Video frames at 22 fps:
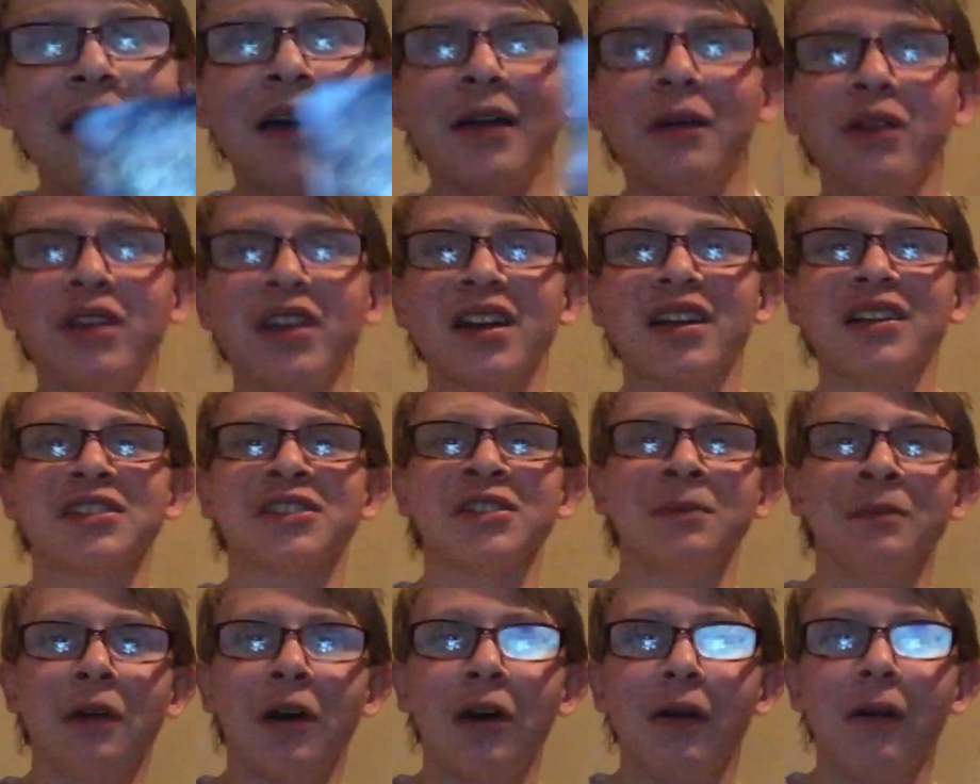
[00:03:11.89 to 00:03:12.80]
We got
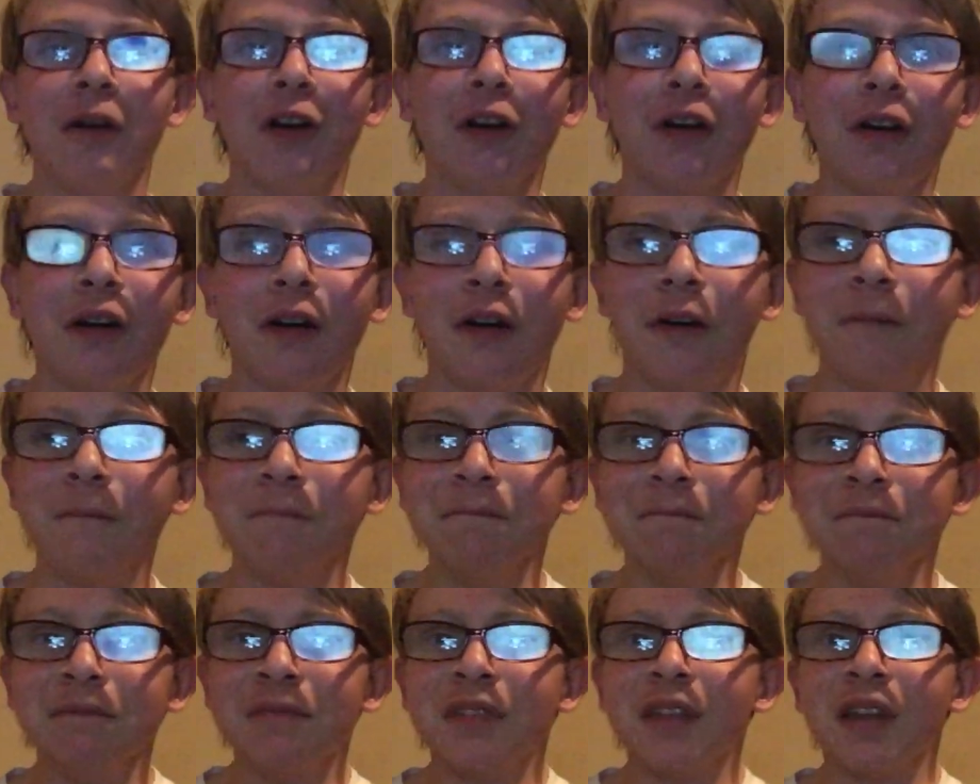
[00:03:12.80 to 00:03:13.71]
some old
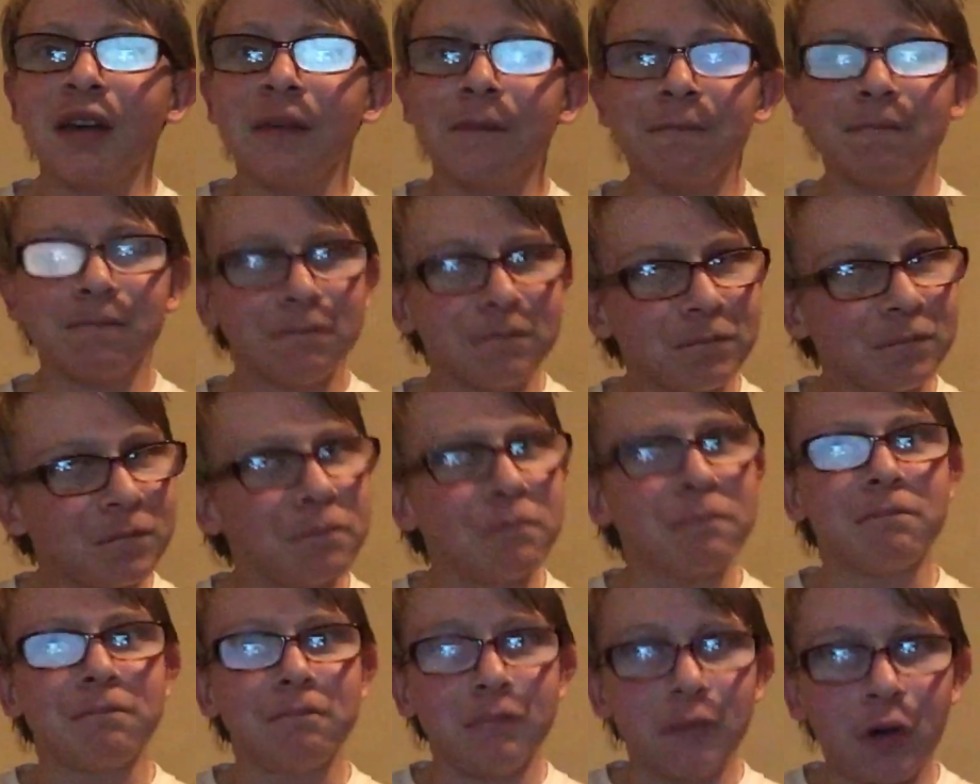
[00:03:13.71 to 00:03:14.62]

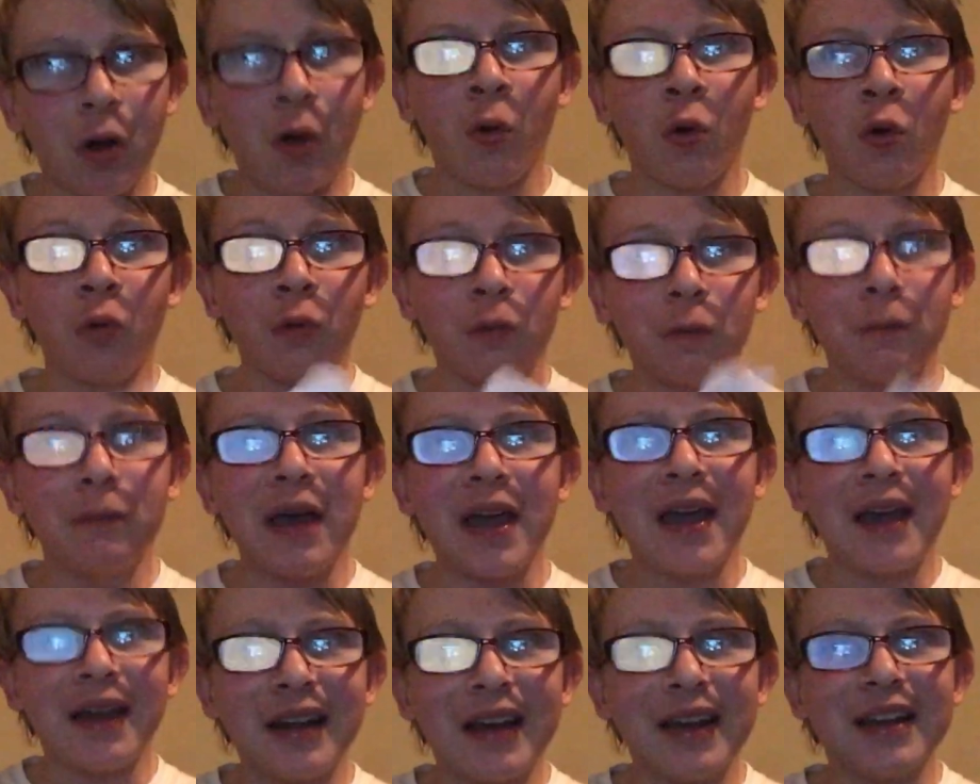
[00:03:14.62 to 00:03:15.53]

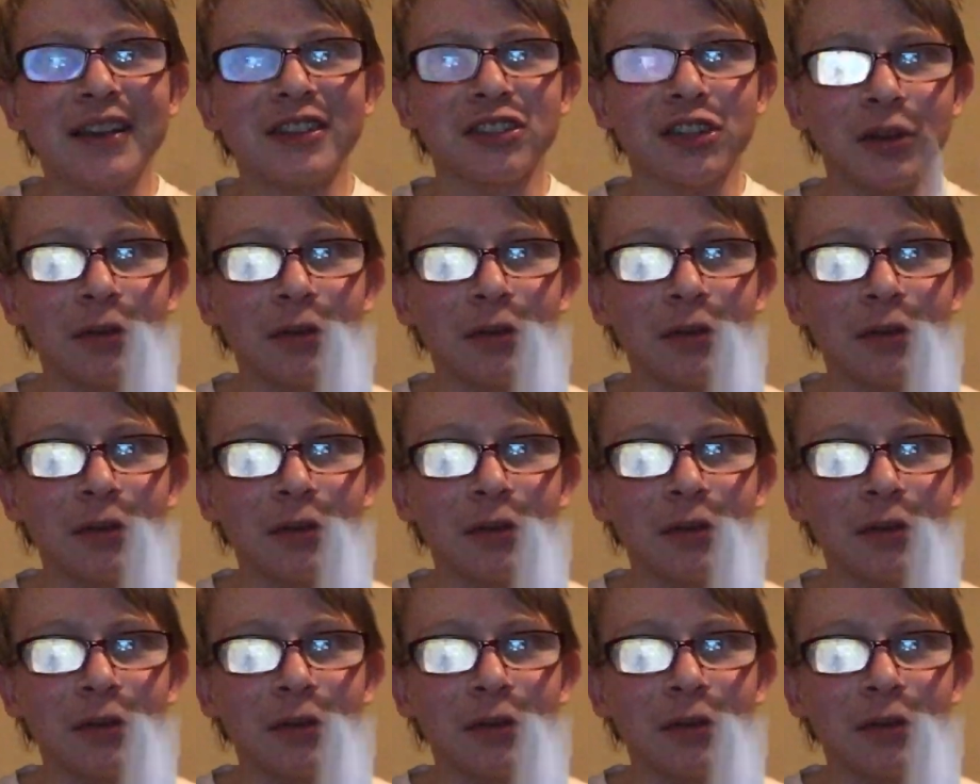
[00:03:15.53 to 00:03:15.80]
badass